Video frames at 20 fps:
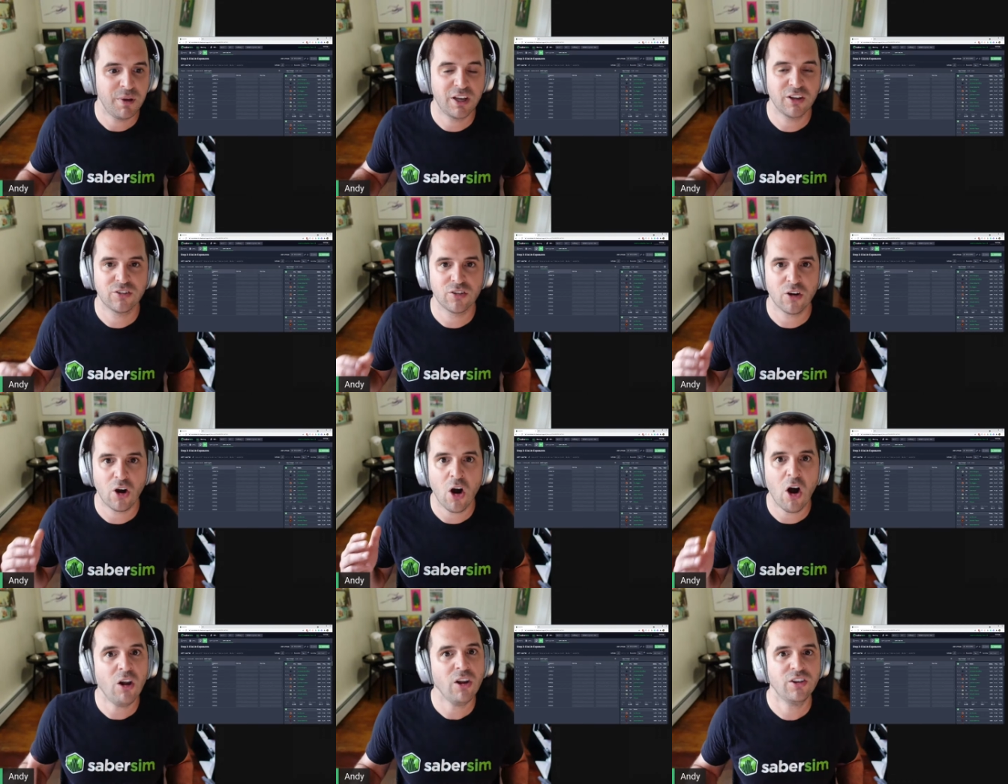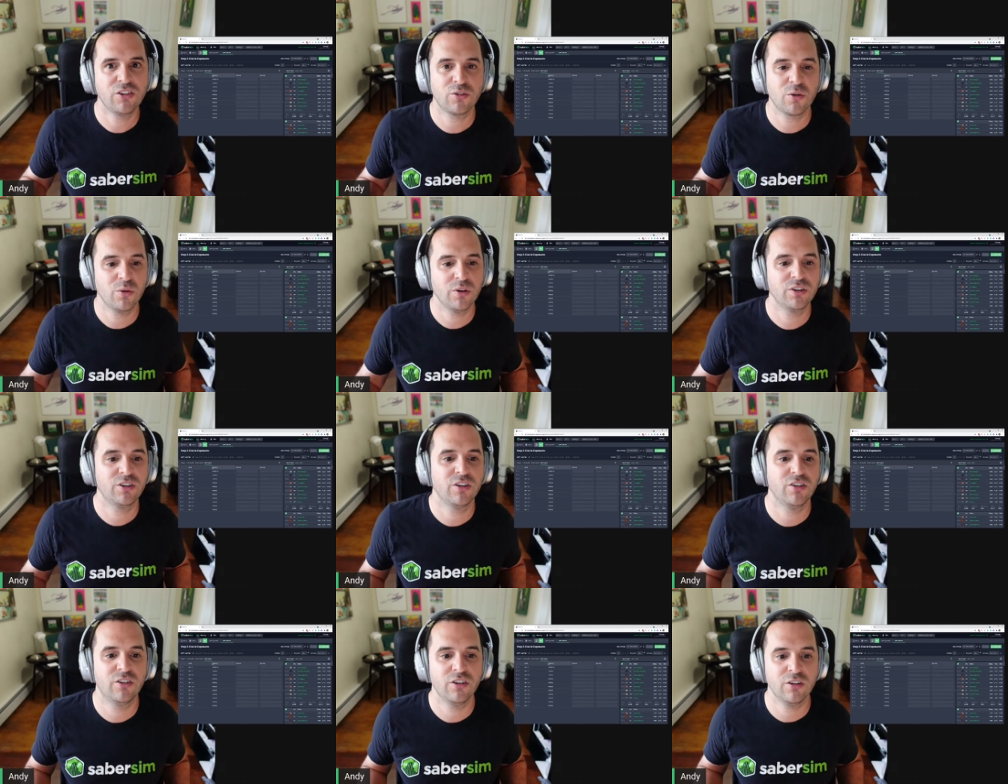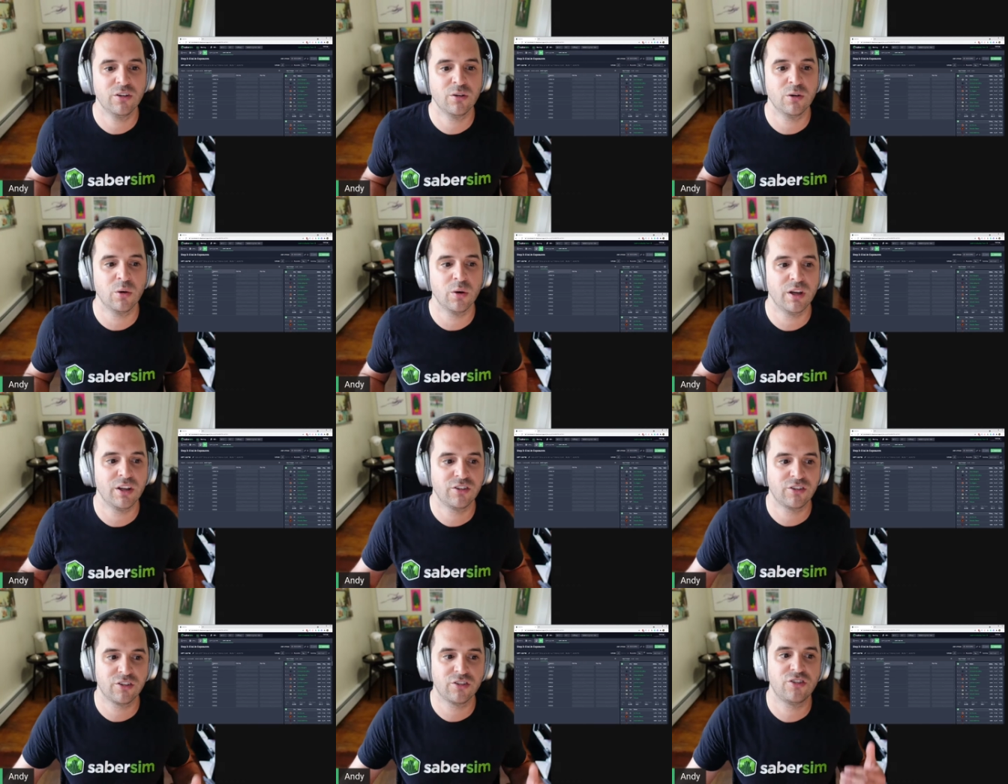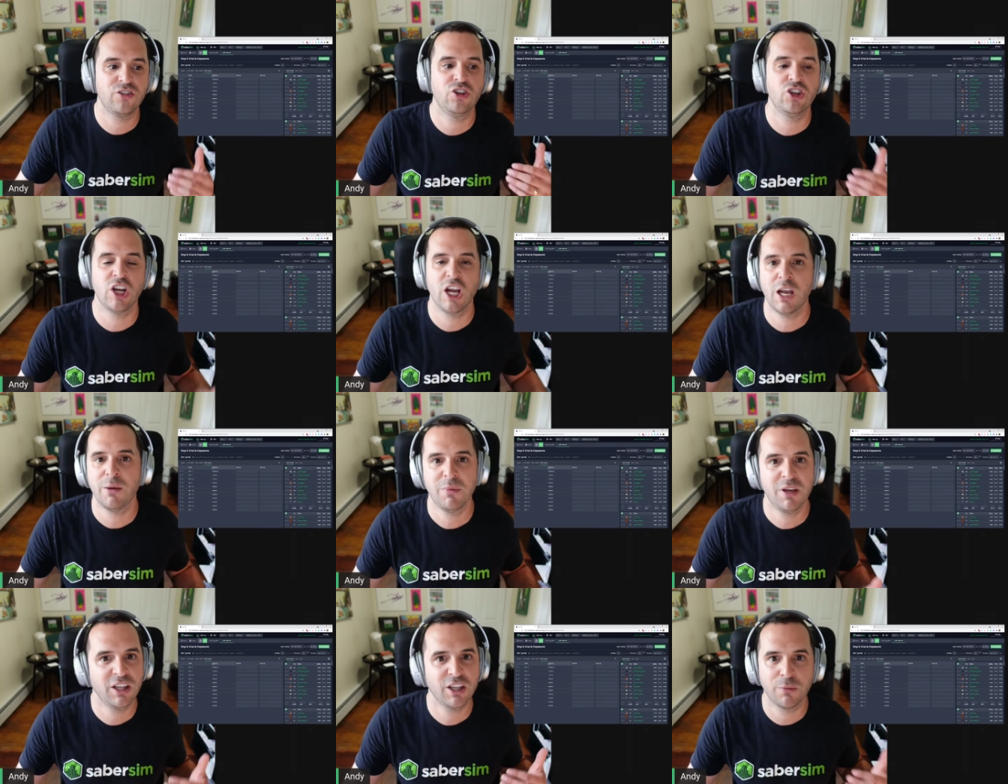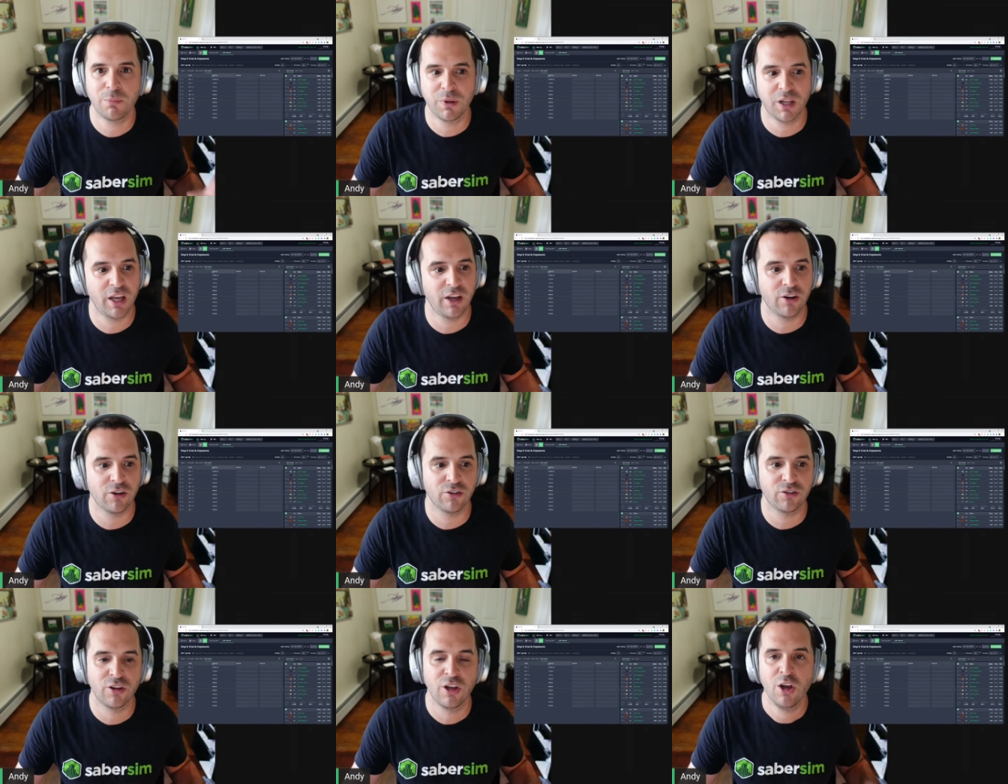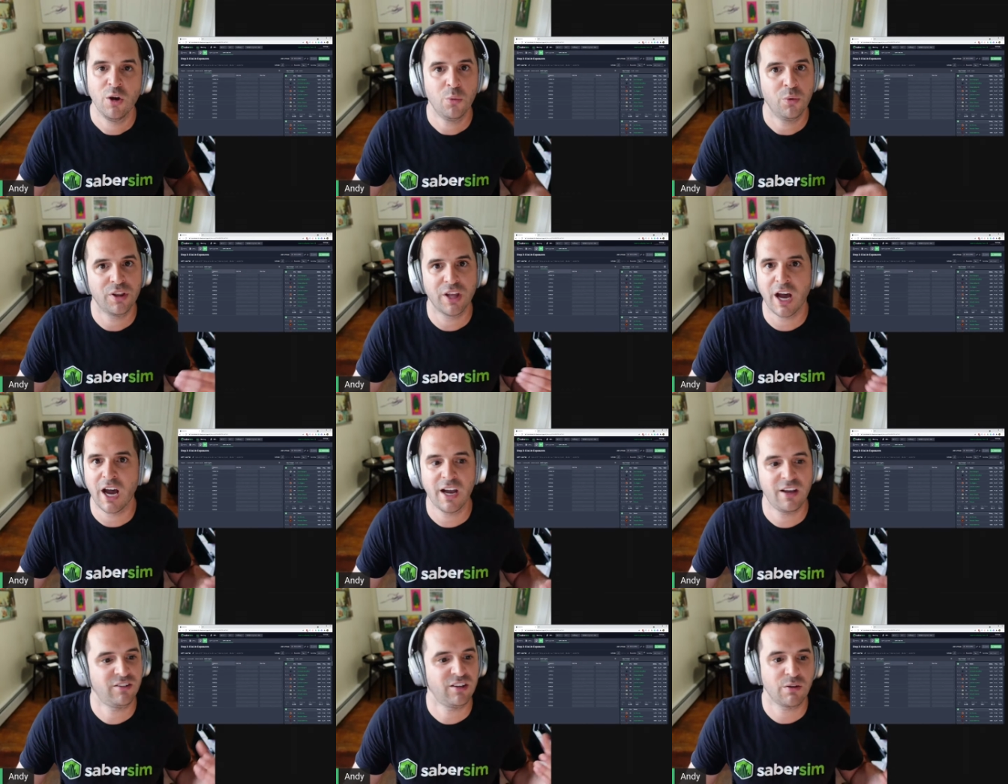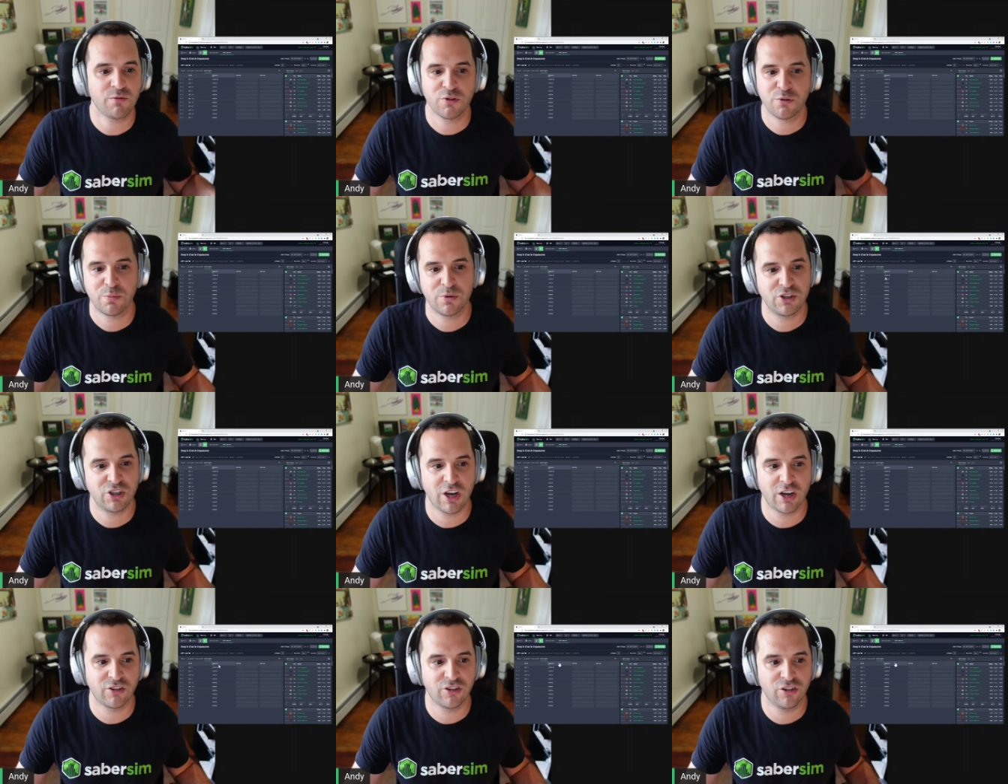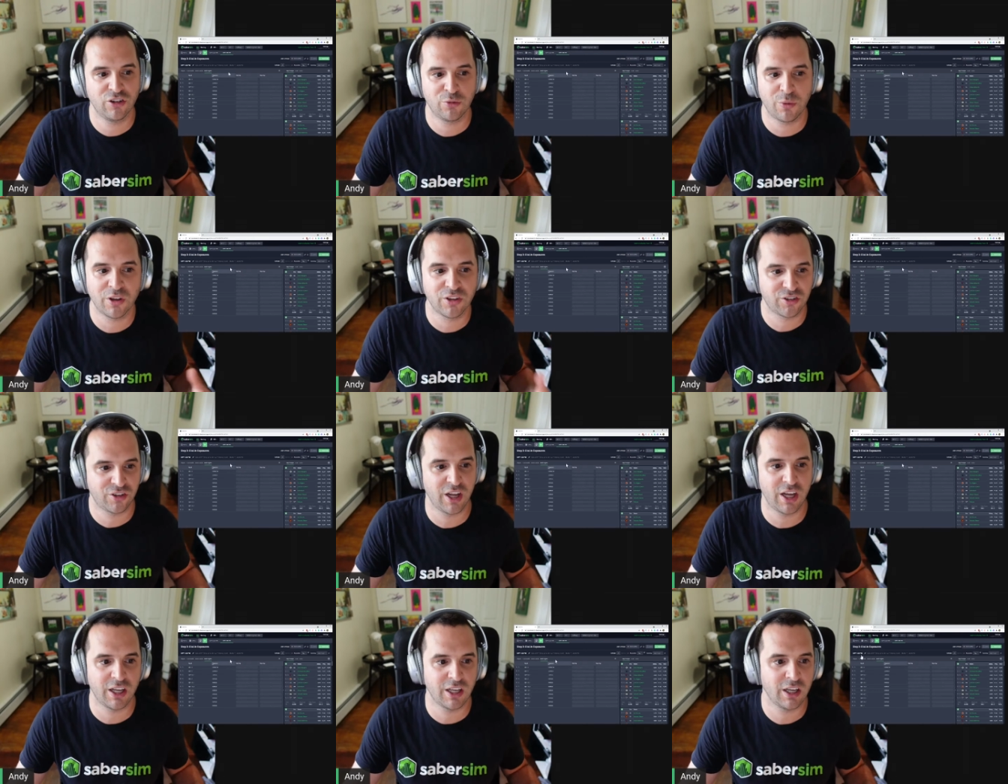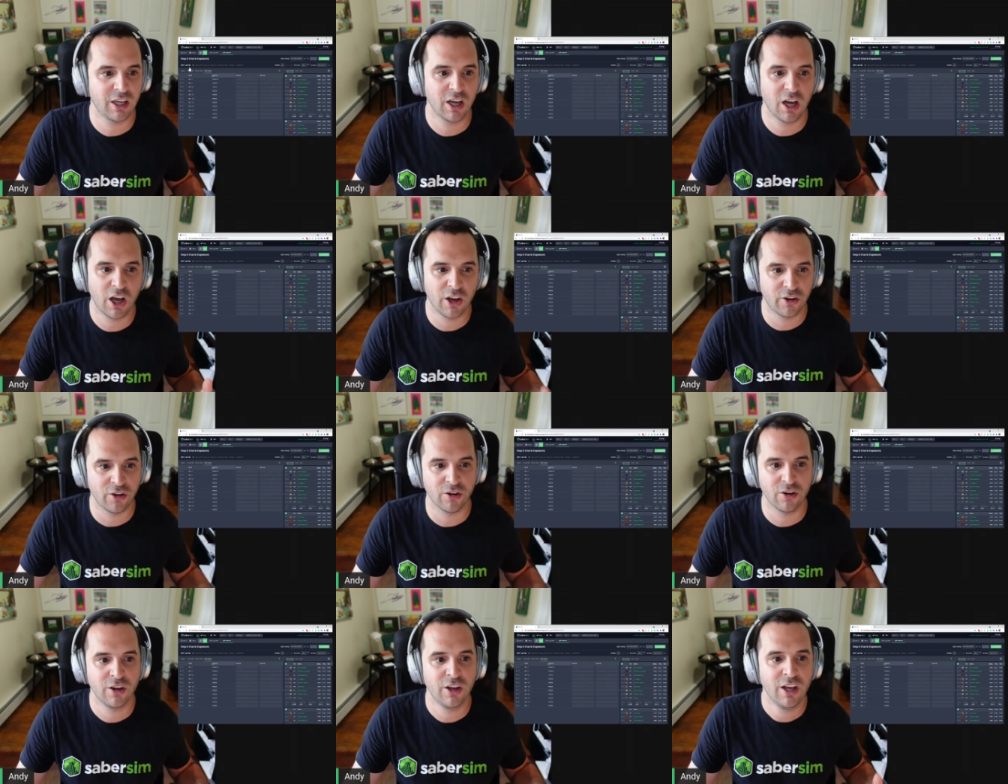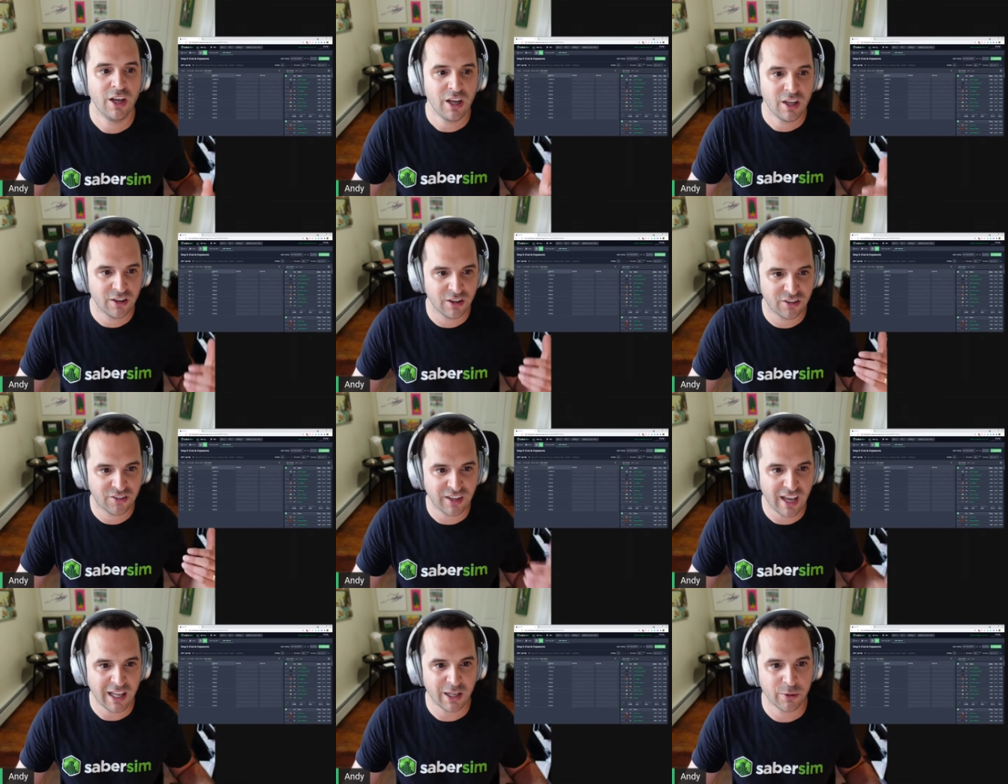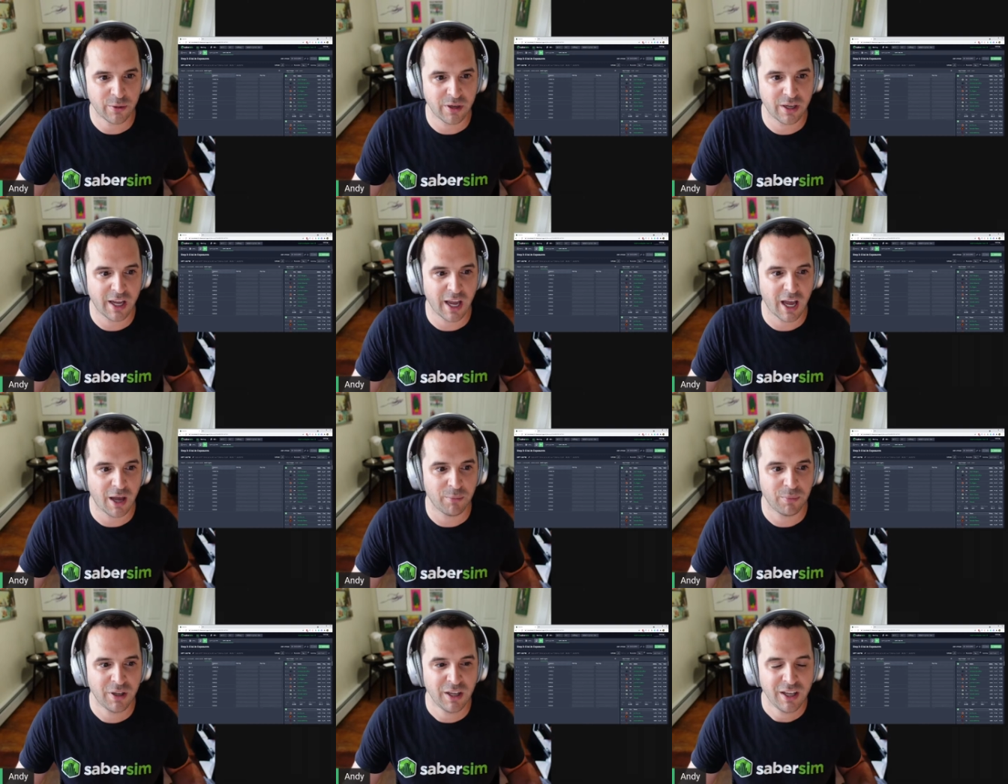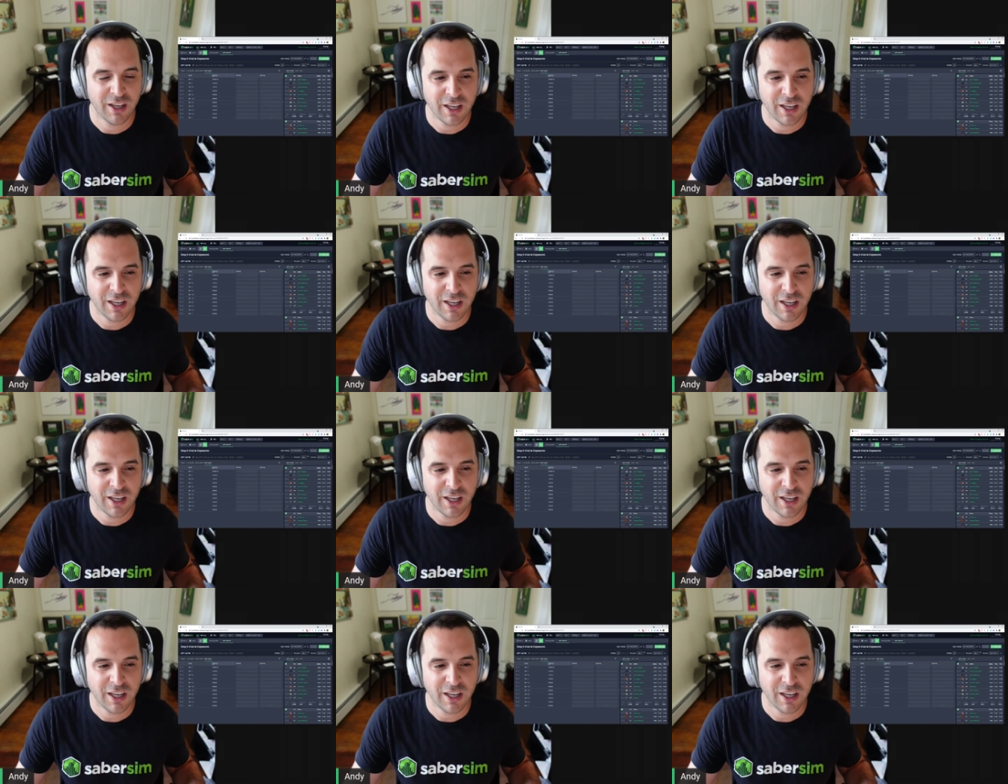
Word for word: because all it's going to do is just jam in the players with the highest average projections while staying under the salary cap.